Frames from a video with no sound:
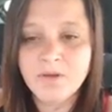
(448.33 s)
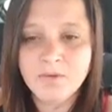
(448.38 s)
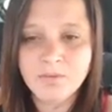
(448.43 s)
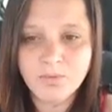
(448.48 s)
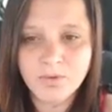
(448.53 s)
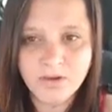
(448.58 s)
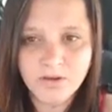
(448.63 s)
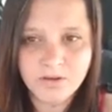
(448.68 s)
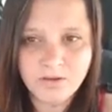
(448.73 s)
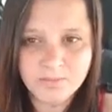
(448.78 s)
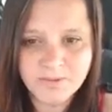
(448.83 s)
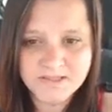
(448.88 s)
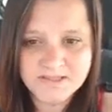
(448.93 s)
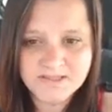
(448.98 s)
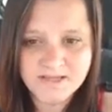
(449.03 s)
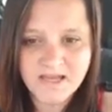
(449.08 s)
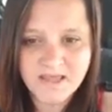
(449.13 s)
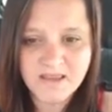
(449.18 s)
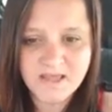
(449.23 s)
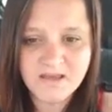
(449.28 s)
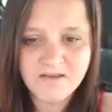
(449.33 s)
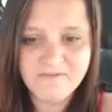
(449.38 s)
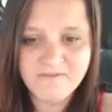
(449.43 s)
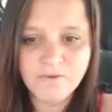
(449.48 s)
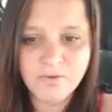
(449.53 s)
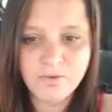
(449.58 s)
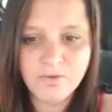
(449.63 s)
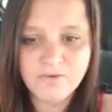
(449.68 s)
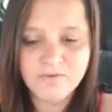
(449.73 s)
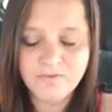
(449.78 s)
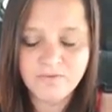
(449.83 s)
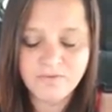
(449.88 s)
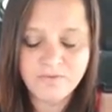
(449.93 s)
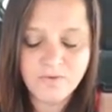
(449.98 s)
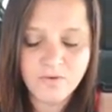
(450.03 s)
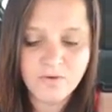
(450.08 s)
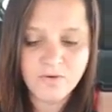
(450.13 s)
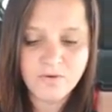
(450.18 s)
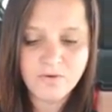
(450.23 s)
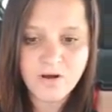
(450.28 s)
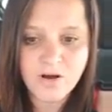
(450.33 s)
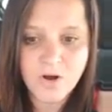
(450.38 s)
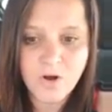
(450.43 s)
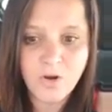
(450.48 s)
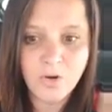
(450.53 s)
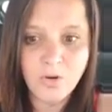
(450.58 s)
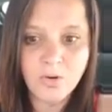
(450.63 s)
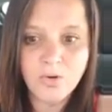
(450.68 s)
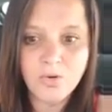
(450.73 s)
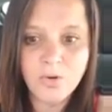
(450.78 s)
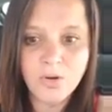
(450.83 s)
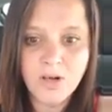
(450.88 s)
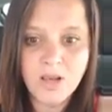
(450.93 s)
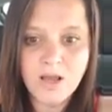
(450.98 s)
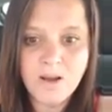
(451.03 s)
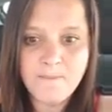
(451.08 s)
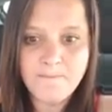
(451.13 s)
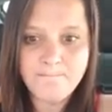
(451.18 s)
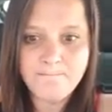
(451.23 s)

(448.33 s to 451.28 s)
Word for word: We're going to be together for four whole